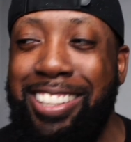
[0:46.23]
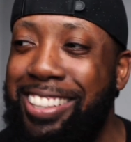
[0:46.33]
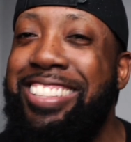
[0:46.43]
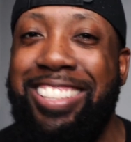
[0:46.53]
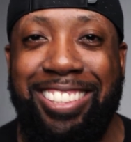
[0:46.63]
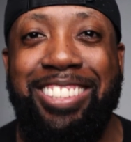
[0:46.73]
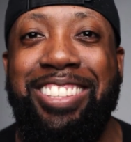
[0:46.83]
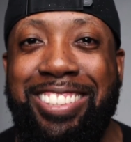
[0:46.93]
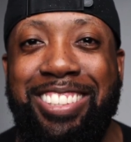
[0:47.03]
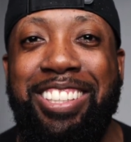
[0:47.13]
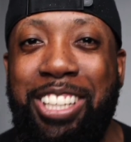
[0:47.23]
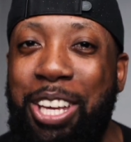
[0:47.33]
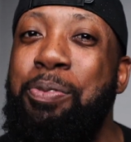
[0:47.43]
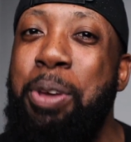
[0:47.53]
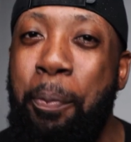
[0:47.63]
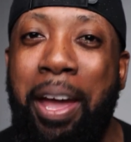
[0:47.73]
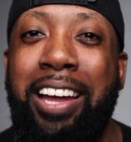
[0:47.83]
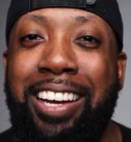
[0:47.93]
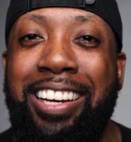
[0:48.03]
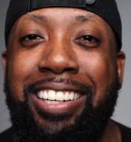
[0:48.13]
listen, give me a
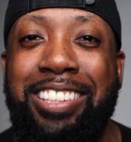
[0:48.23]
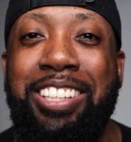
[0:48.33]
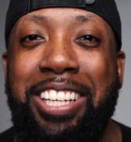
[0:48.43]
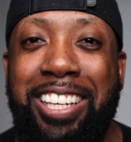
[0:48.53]
paint gun,